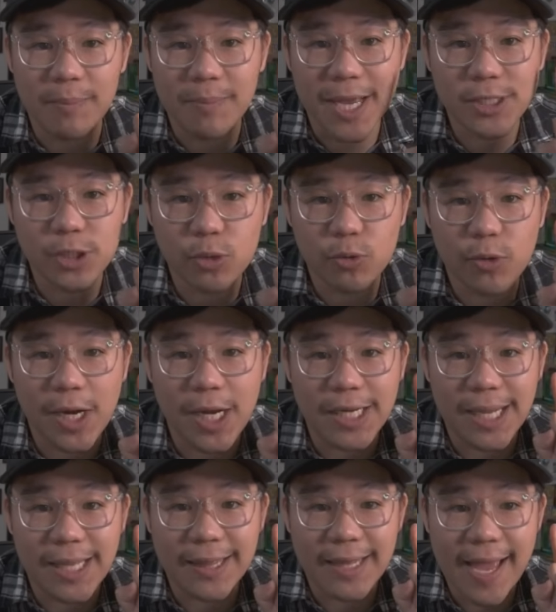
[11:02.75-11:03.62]

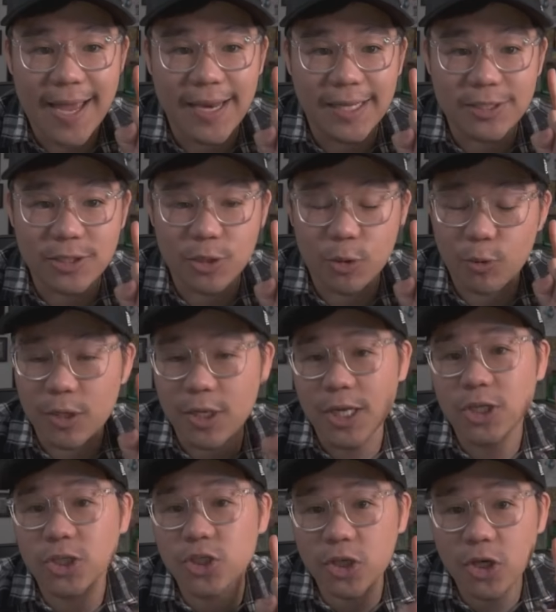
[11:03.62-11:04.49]
Masquerade, and that is the
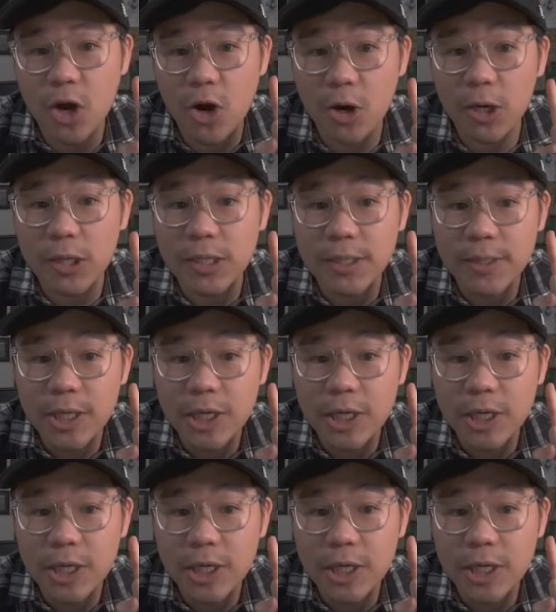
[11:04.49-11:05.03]
Greninja card.